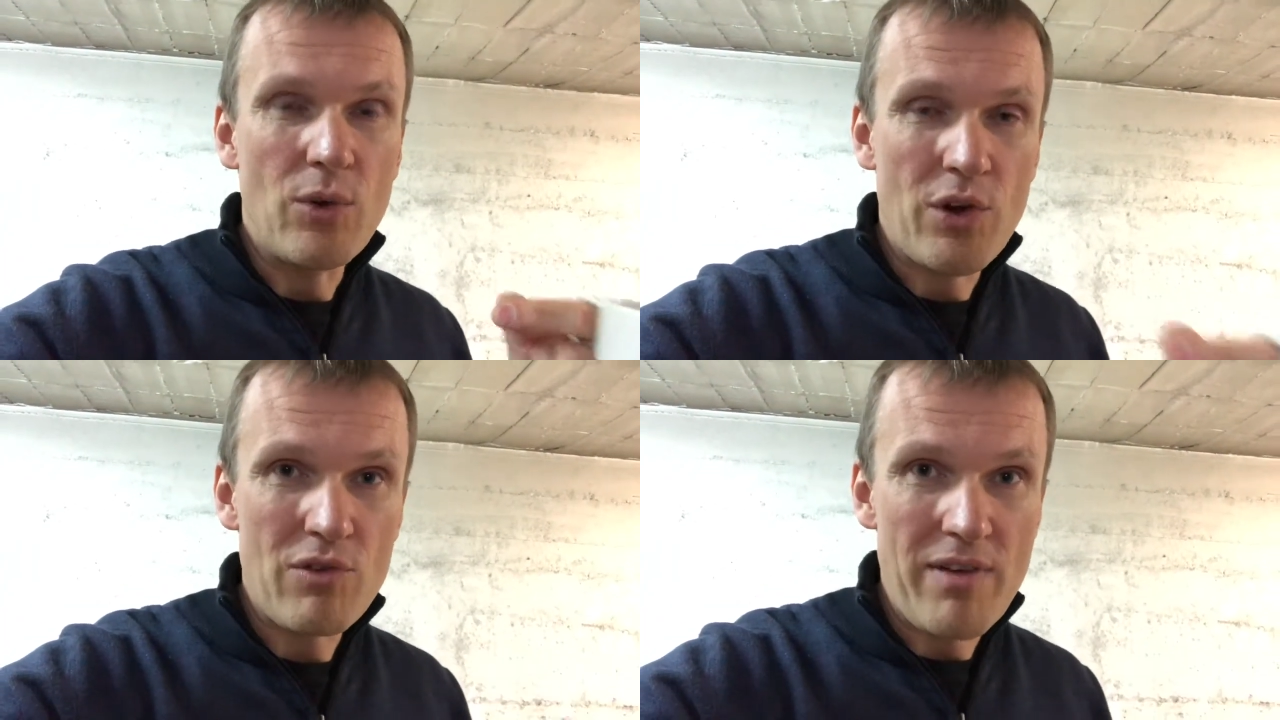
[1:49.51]

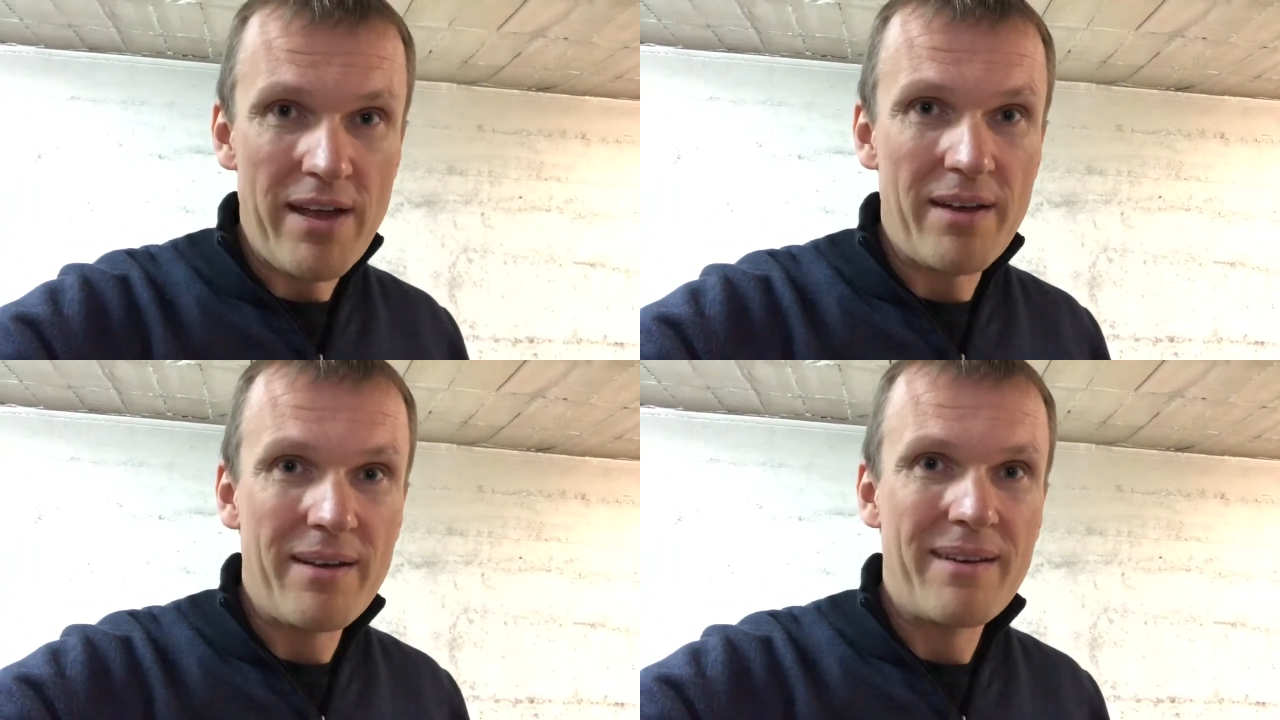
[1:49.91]

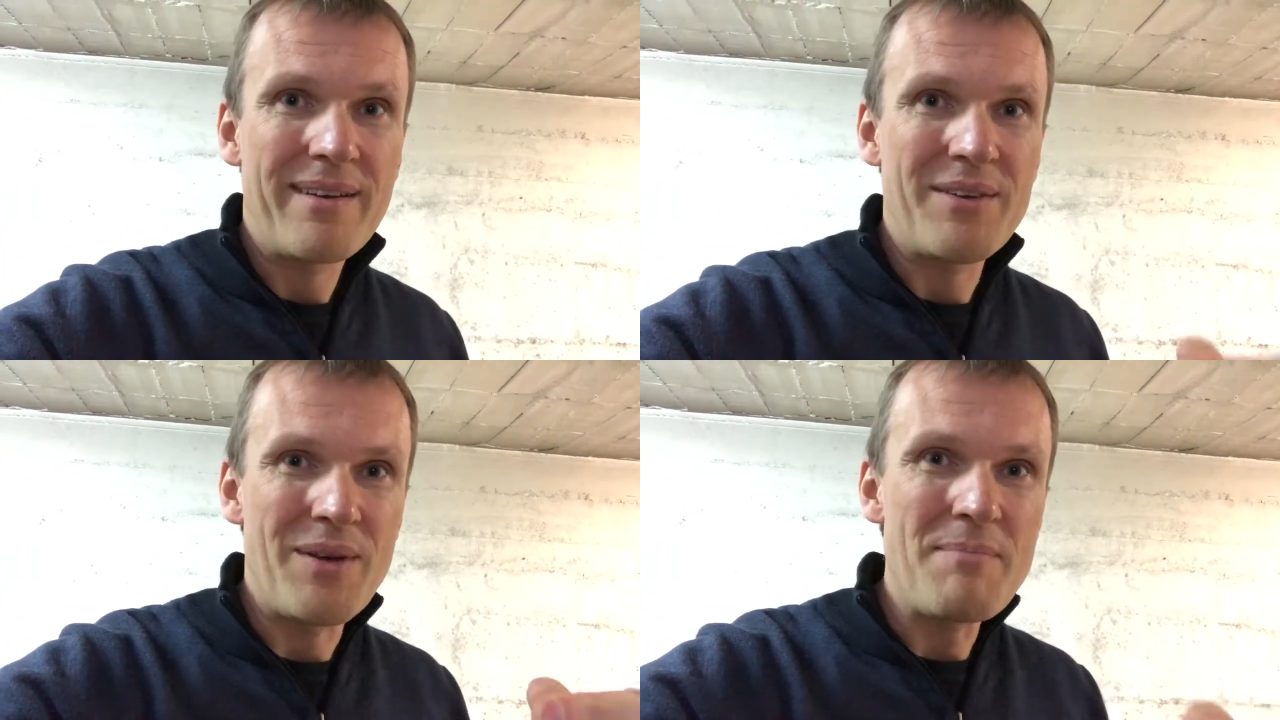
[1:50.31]
career,
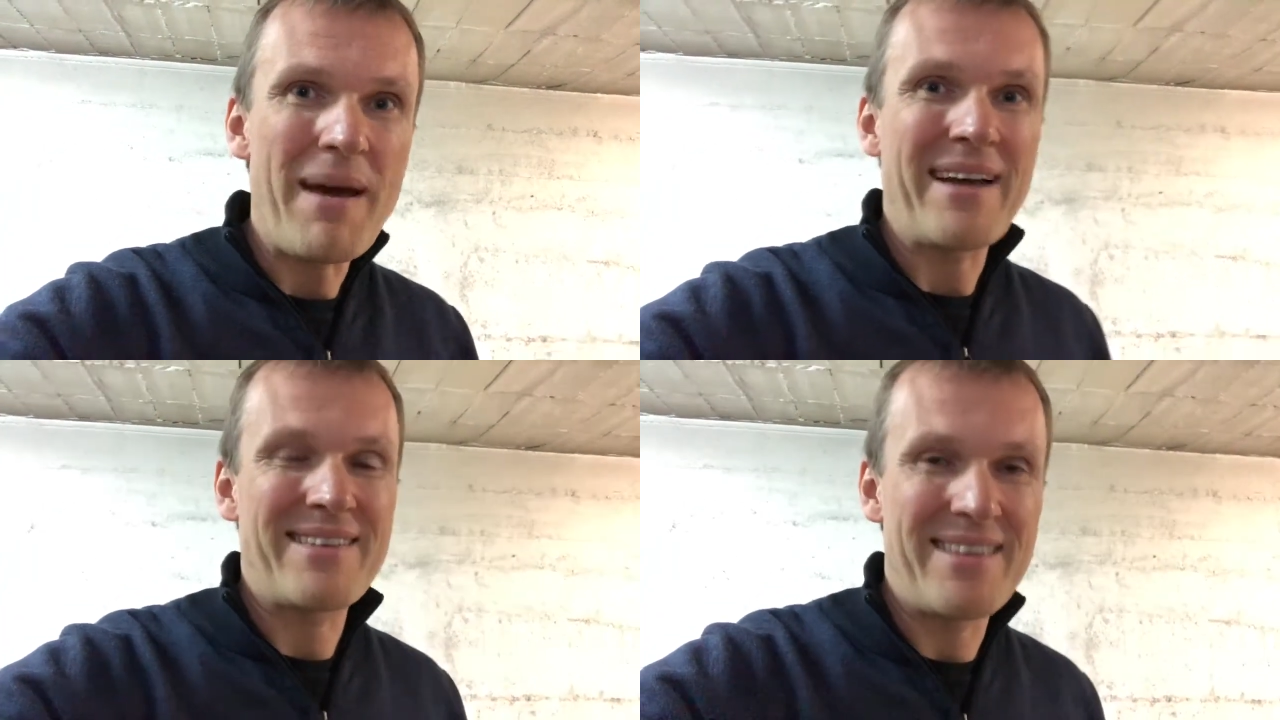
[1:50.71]
your
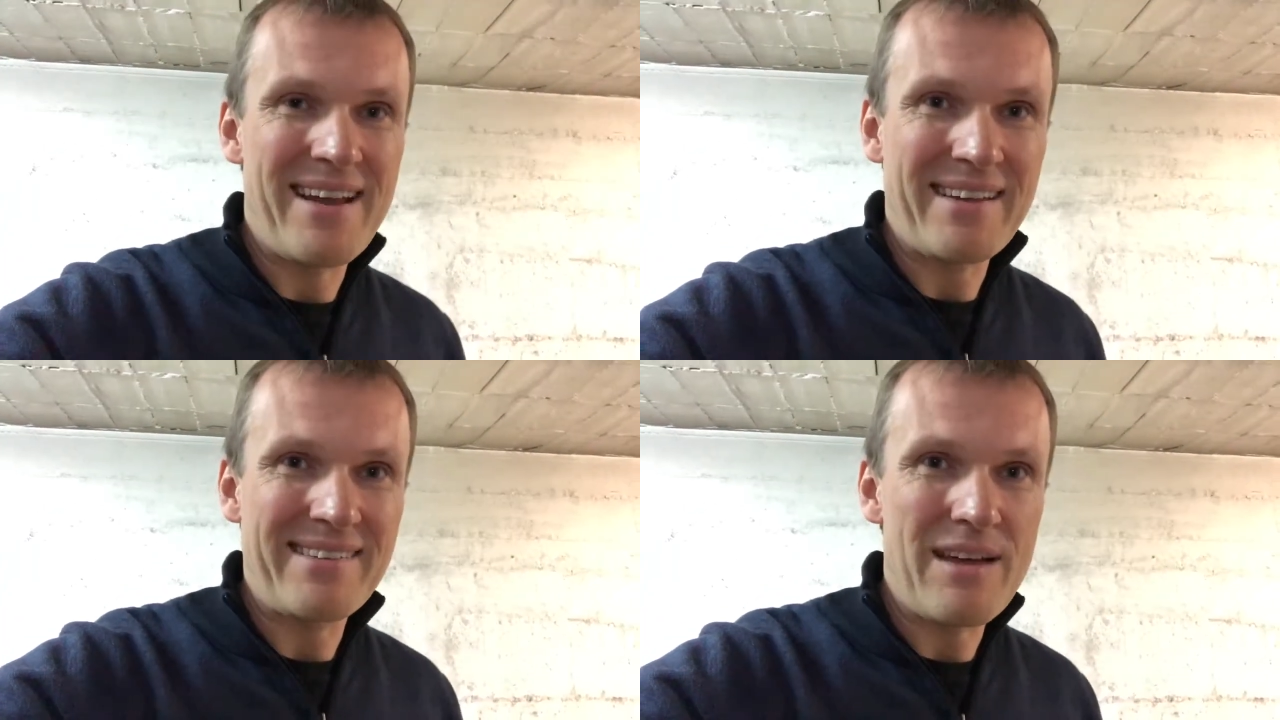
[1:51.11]
impact to the
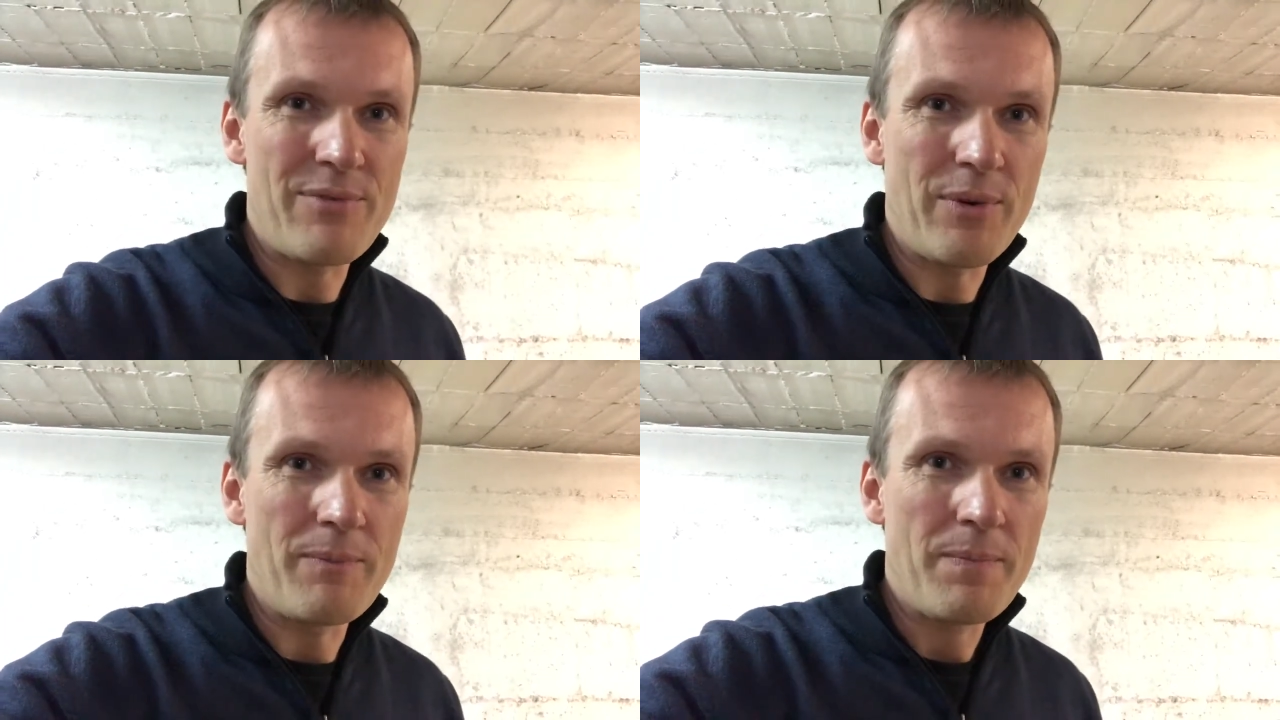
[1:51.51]
next level?